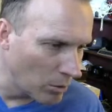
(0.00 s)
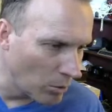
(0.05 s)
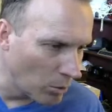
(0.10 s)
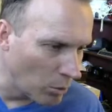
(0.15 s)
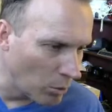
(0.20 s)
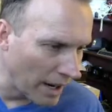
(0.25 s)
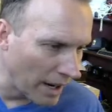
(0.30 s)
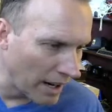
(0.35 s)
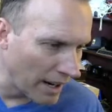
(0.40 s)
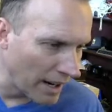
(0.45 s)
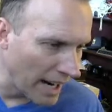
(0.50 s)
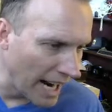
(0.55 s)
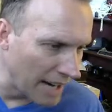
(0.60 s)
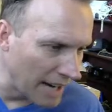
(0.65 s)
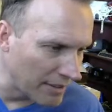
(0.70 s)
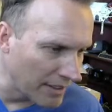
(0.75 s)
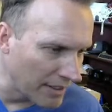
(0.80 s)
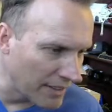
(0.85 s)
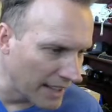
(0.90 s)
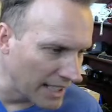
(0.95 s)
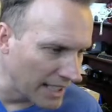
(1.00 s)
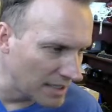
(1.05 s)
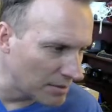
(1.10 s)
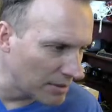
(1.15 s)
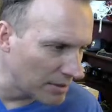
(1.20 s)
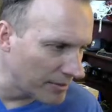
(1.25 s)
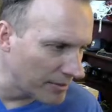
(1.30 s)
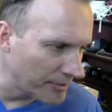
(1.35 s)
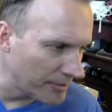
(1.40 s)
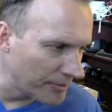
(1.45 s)
where everything's
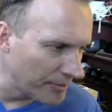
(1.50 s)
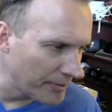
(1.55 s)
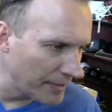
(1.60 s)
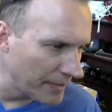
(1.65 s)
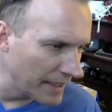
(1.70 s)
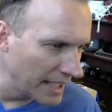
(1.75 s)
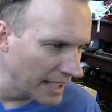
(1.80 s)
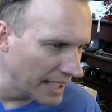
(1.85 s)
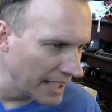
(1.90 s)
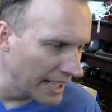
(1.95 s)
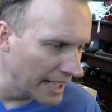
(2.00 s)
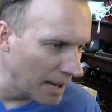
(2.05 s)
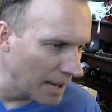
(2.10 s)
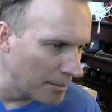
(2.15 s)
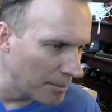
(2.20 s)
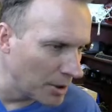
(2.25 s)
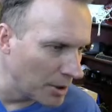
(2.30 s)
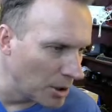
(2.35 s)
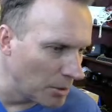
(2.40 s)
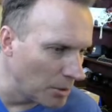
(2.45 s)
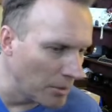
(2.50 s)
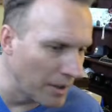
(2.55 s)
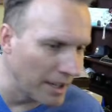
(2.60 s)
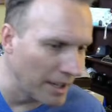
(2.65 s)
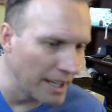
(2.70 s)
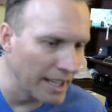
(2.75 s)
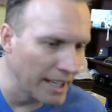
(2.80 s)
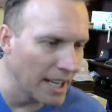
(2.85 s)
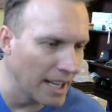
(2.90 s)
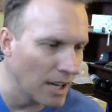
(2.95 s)
hitting that. Boom, there
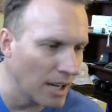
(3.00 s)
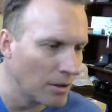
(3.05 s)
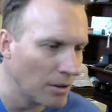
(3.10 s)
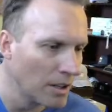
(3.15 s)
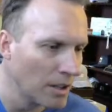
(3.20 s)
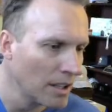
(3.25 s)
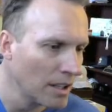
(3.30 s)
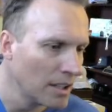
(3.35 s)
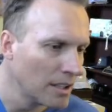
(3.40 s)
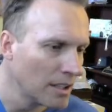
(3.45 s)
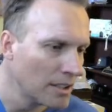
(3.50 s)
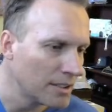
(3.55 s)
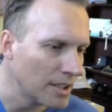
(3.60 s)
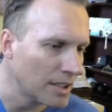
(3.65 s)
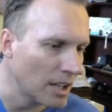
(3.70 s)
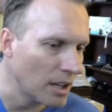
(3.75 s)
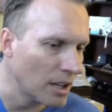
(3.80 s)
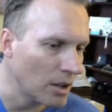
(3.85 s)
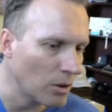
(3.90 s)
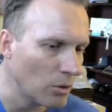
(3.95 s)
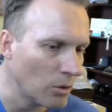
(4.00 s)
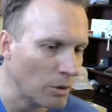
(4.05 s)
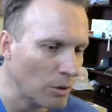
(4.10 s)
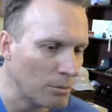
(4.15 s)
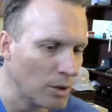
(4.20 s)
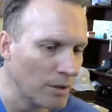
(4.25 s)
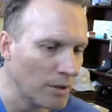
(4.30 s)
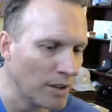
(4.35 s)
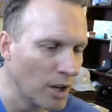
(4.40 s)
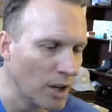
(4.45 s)
you go. So we
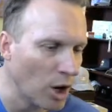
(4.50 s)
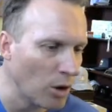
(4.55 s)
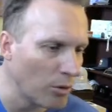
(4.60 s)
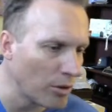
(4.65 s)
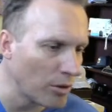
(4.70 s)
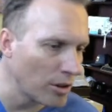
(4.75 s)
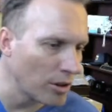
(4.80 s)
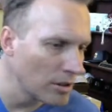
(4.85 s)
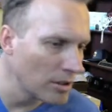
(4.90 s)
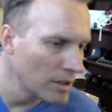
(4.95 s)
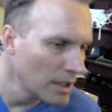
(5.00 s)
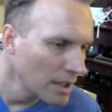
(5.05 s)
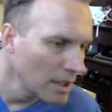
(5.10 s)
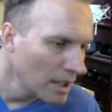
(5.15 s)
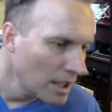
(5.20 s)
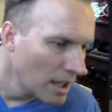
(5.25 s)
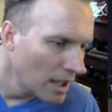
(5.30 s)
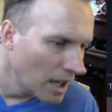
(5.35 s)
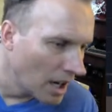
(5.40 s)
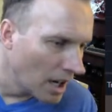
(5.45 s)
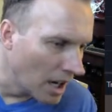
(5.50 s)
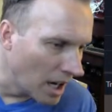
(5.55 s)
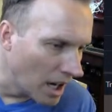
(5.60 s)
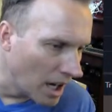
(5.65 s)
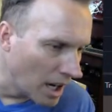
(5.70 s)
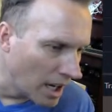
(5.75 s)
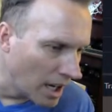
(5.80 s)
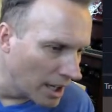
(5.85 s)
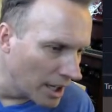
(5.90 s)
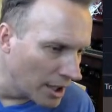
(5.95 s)
move it over.
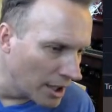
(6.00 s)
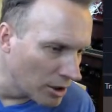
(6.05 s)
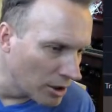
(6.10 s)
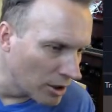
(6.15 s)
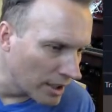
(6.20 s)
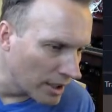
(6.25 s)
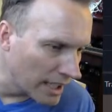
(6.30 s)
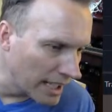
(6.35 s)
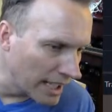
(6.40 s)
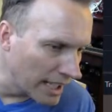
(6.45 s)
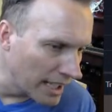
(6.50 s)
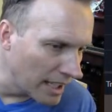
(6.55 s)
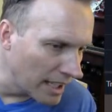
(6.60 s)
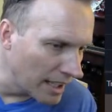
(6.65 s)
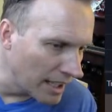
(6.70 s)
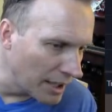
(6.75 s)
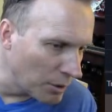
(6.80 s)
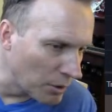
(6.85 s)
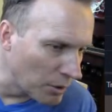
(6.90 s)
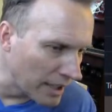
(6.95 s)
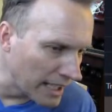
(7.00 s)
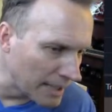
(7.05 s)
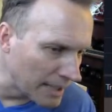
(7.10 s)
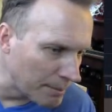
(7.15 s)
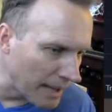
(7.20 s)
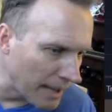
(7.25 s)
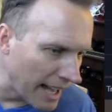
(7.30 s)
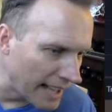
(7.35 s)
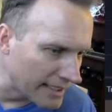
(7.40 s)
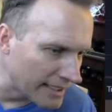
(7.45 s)
You're looking at, you want to get
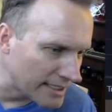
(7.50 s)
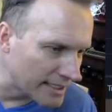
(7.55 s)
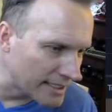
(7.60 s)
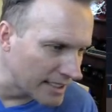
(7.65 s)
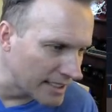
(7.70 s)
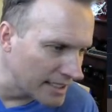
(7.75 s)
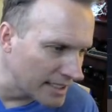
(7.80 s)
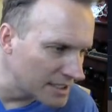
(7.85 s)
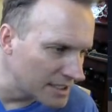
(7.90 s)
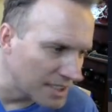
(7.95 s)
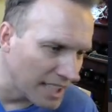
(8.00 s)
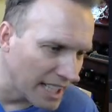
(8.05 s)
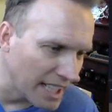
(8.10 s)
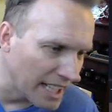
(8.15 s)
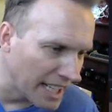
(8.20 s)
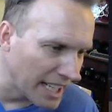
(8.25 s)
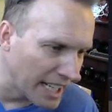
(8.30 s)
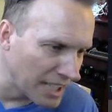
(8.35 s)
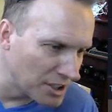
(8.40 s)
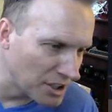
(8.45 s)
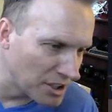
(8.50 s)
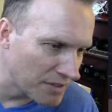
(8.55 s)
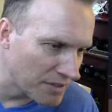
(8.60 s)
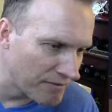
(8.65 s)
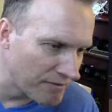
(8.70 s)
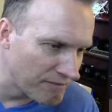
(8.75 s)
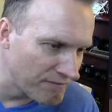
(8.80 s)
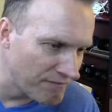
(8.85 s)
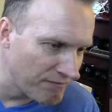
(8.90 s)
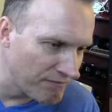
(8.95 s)
past, here's your
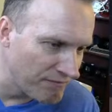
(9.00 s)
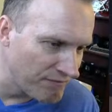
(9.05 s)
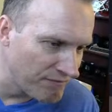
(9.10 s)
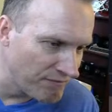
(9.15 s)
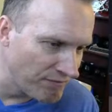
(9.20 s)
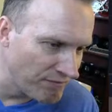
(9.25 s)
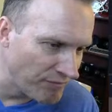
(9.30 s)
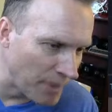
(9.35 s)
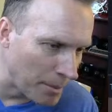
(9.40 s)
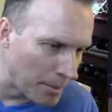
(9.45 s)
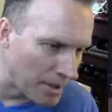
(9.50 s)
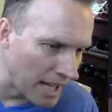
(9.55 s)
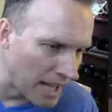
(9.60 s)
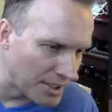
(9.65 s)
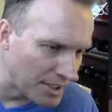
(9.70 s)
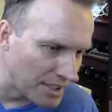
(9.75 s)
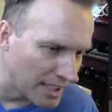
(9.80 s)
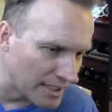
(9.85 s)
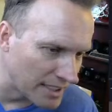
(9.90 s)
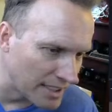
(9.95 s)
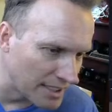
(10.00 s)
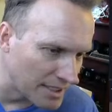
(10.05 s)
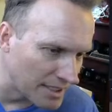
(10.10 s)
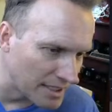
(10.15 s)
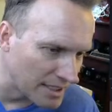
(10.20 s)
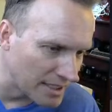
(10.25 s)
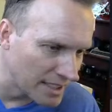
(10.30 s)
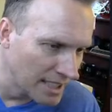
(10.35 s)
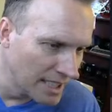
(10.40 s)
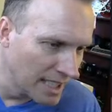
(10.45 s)
Fibonacci
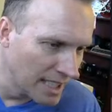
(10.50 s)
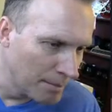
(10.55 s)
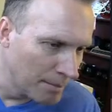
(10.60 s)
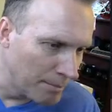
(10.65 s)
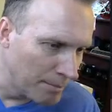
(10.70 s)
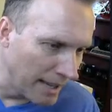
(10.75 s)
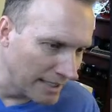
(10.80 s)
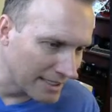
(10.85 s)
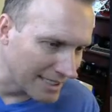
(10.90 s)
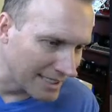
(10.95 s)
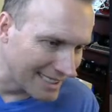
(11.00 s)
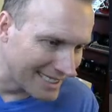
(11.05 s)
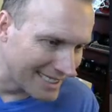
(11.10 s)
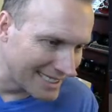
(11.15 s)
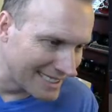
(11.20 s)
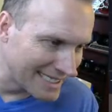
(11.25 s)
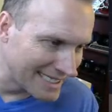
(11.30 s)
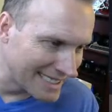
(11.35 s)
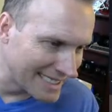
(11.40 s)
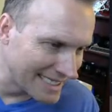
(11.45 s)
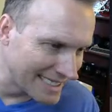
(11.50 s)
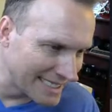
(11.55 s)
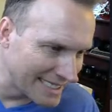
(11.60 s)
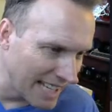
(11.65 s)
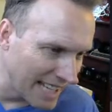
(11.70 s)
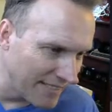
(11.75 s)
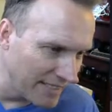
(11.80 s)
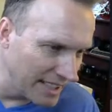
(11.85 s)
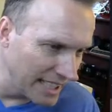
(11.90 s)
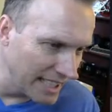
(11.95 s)
extensions. Basically
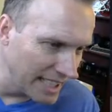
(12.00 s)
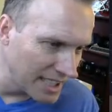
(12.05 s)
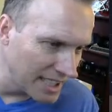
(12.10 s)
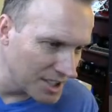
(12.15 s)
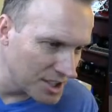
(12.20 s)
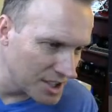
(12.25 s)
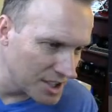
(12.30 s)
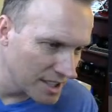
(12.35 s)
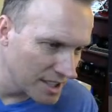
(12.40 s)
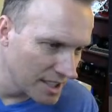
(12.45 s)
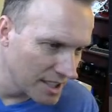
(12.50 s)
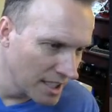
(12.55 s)
70-ish.